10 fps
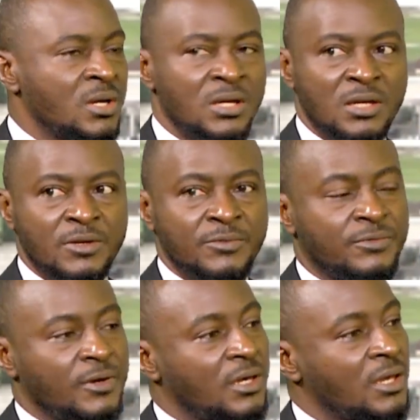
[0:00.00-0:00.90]
if
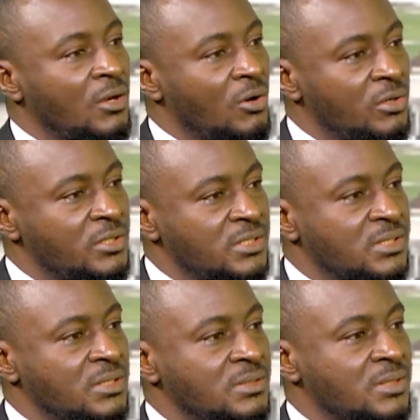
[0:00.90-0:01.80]
all these
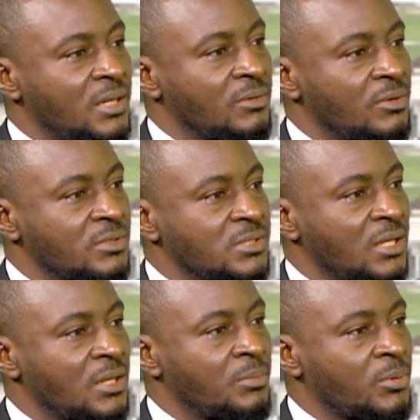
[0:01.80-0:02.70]
things are not
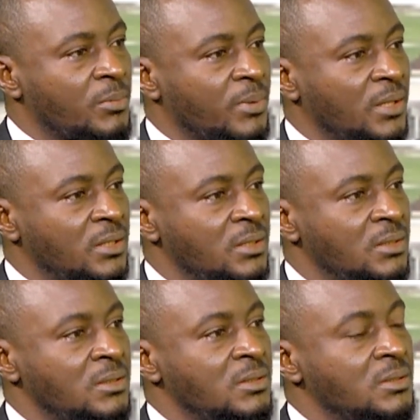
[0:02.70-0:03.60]

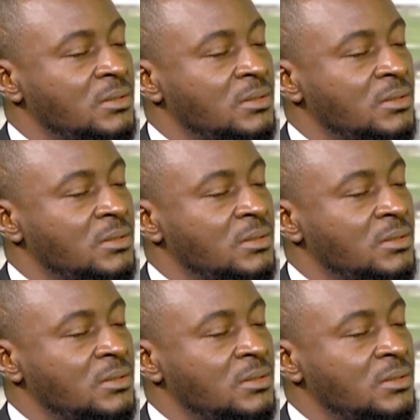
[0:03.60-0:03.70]
properly